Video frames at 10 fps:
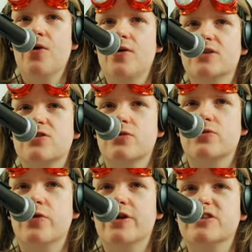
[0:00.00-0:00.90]
Let's go through
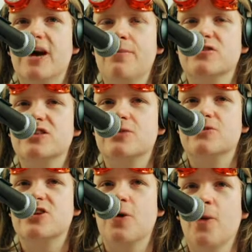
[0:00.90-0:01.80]
an example sequence
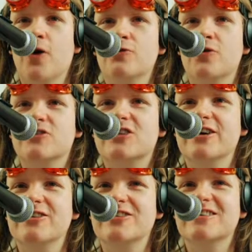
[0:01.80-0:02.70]
to help hone your
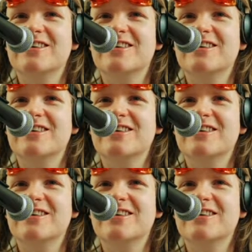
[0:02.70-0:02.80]
skills.